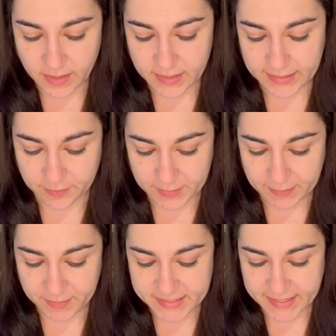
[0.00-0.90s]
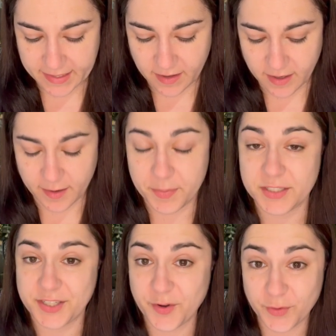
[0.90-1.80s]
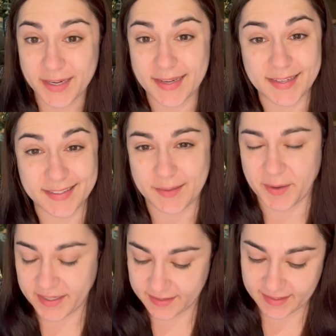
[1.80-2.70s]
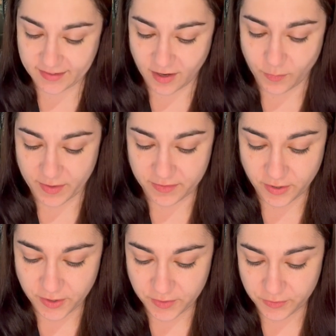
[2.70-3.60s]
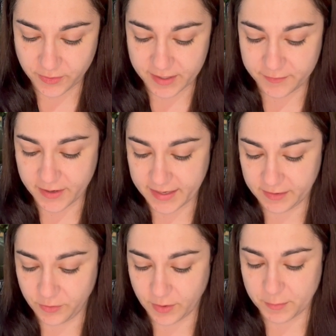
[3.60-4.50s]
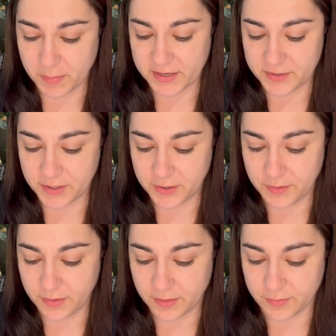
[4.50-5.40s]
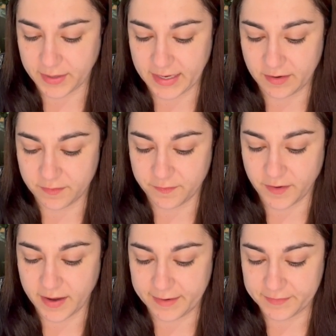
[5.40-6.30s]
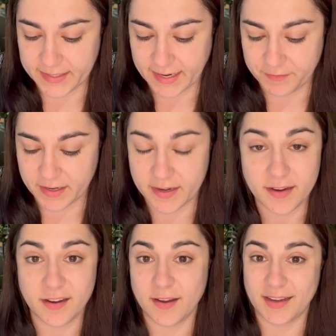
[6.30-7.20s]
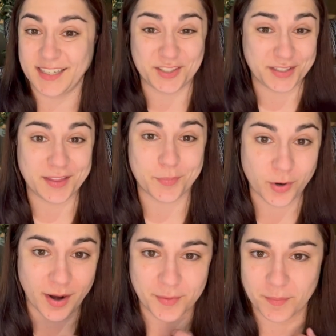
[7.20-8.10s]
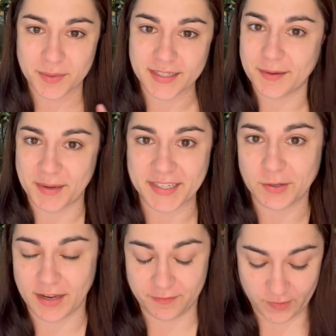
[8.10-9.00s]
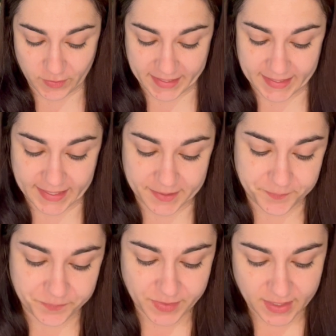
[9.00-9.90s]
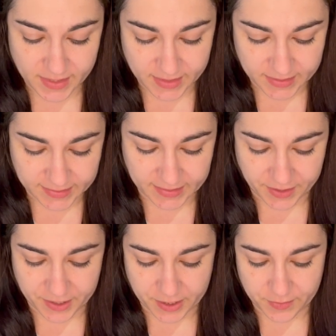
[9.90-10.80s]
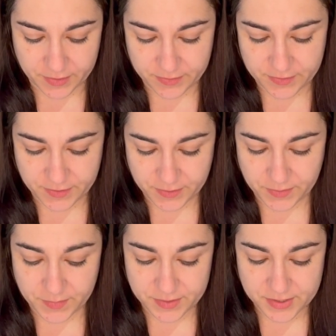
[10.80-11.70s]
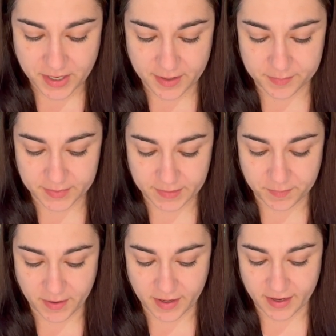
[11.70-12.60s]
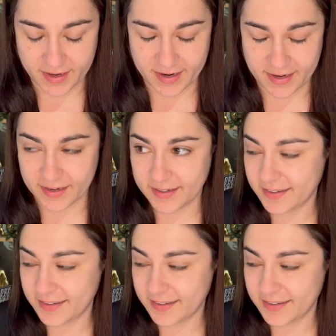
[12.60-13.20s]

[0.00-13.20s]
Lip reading: So I'm splitting it up. Generally, it's best to start with 2. Try dividing your number by 2, 3, 5, 7, essentially the prime numbers. It makes your life a lot easier. So 2 times by,